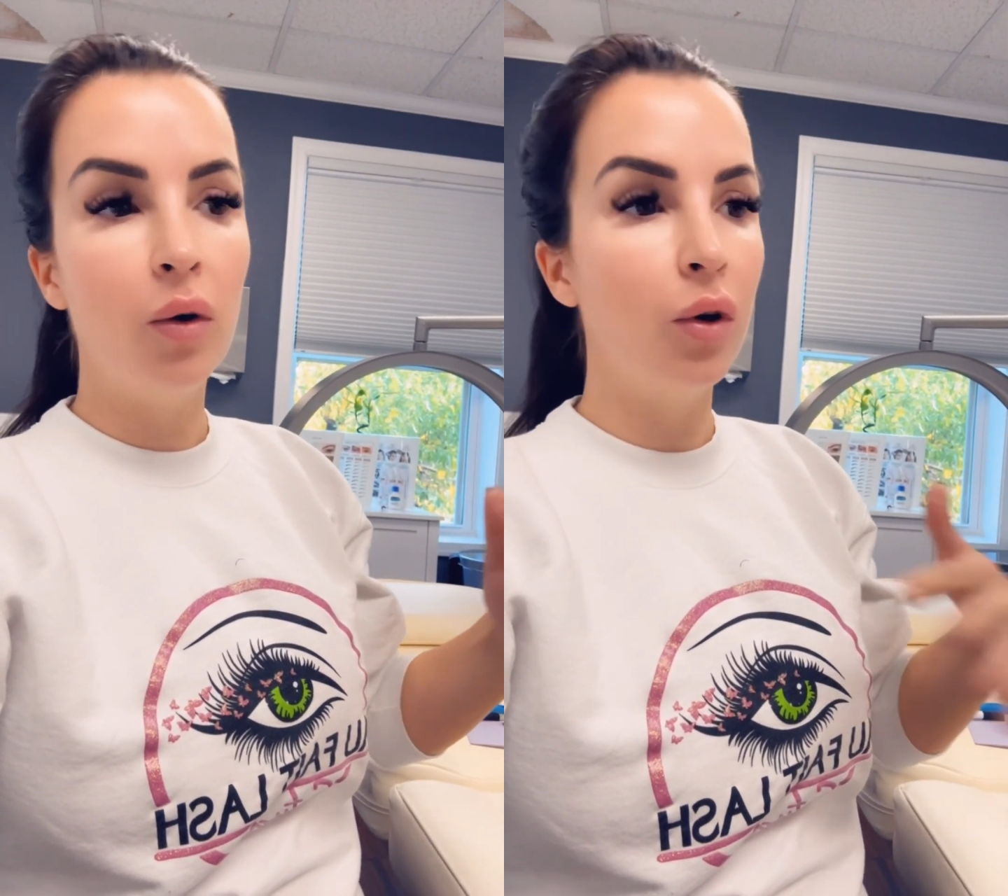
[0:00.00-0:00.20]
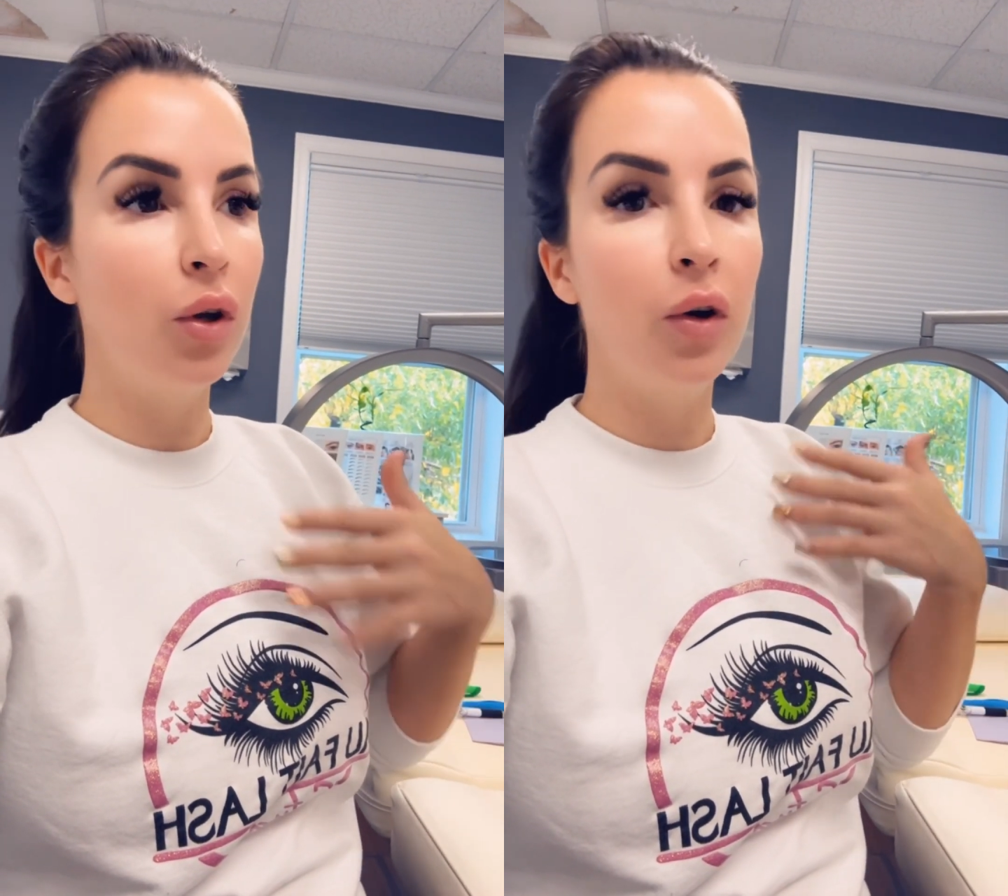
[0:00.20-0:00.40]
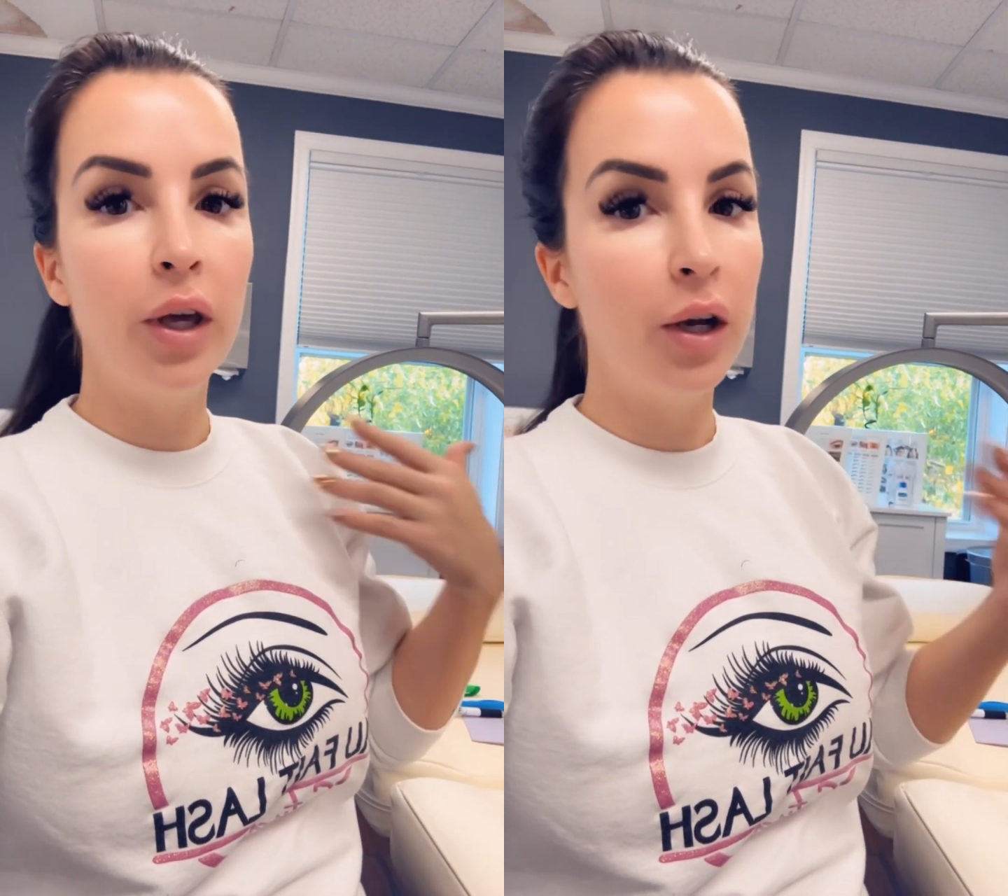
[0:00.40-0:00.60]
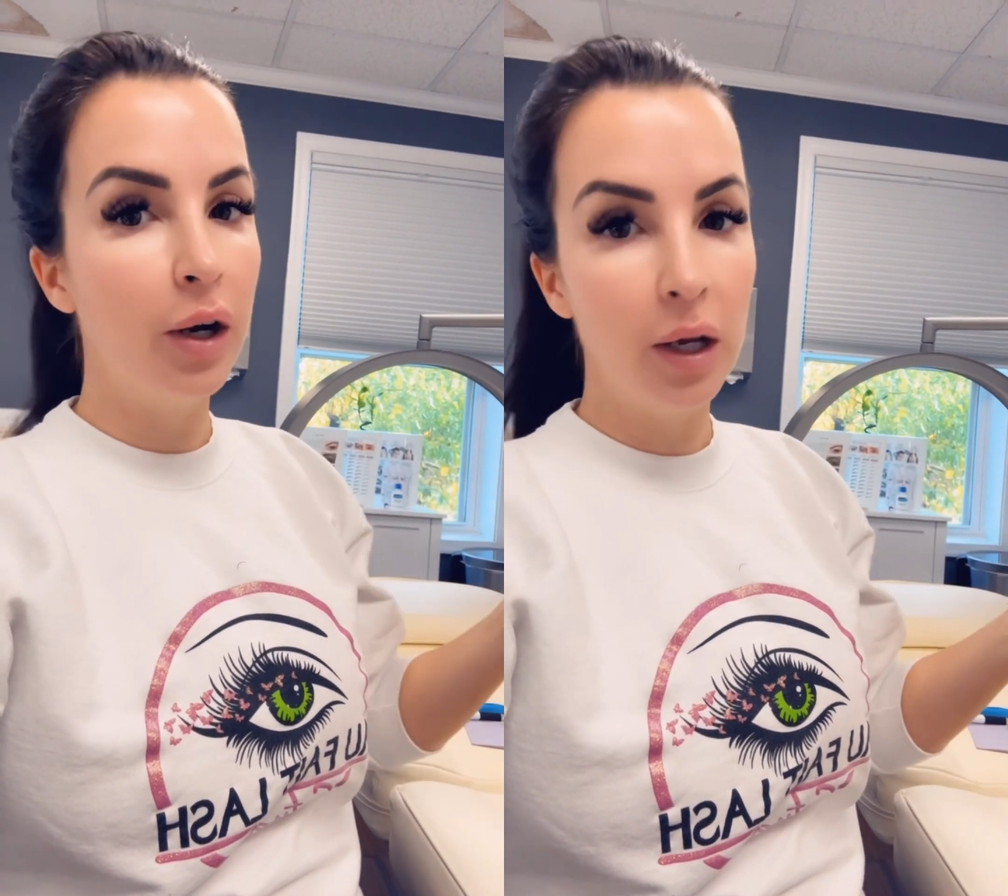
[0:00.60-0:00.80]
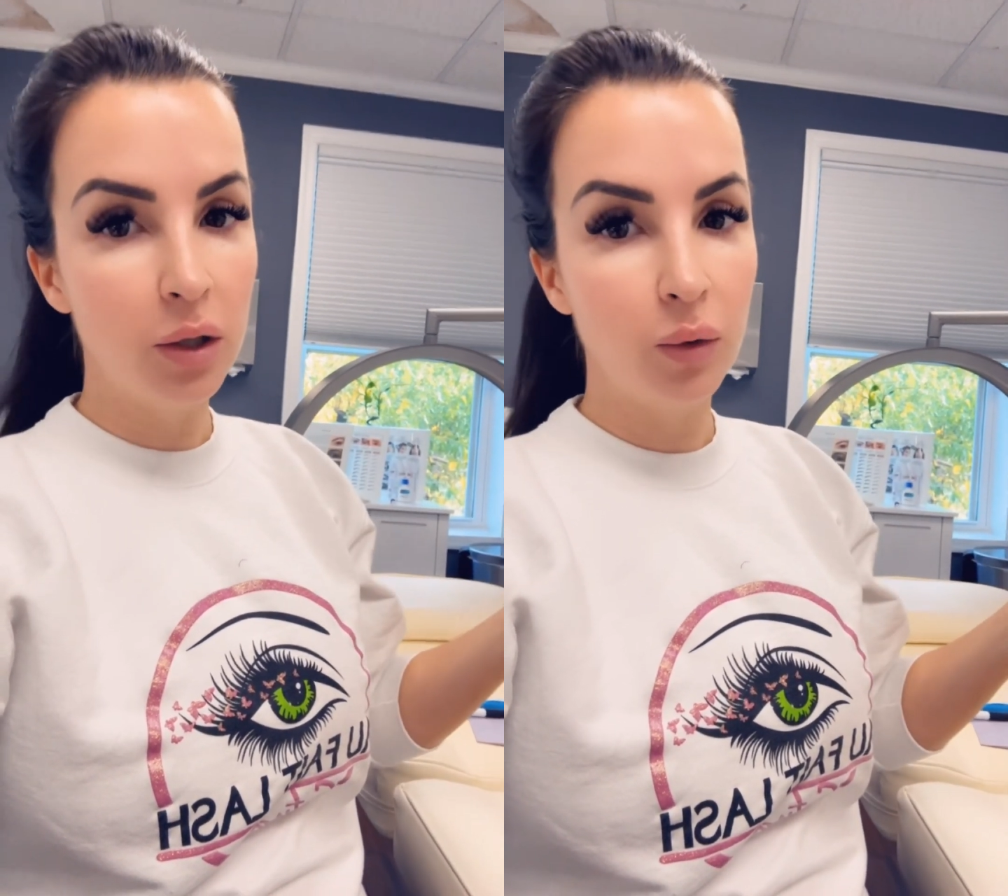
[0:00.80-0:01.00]
or your
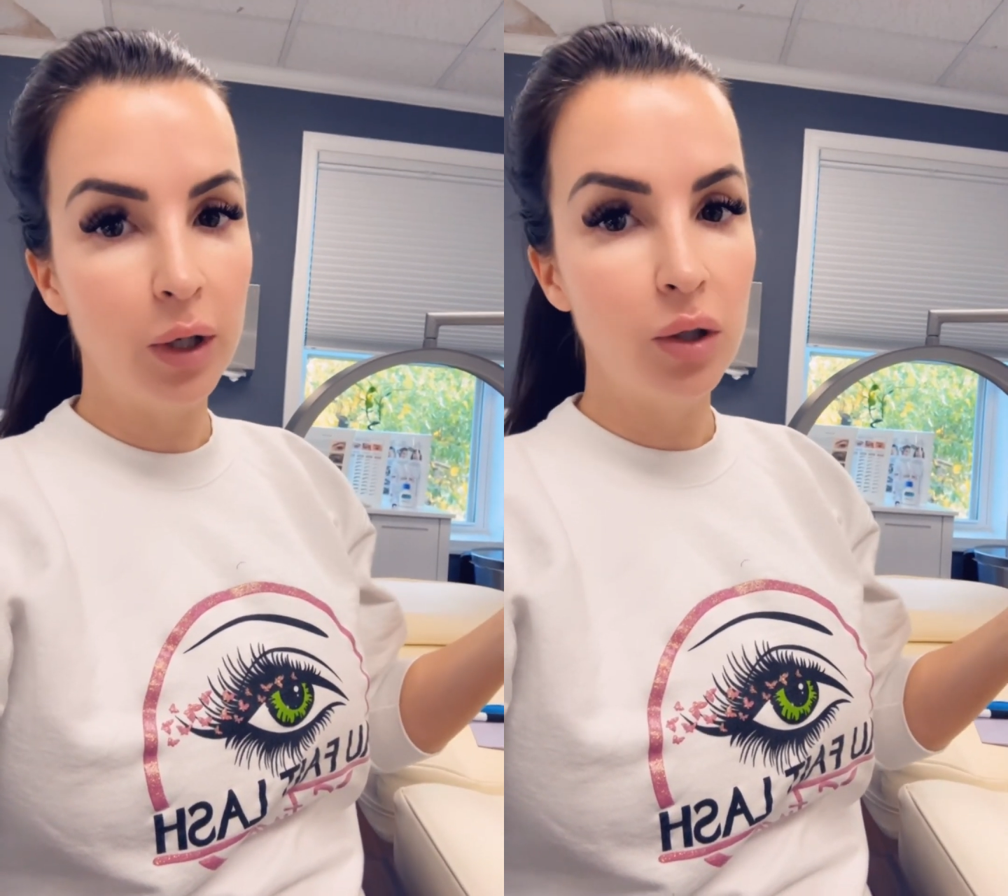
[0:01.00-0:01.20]
hair elsewhere,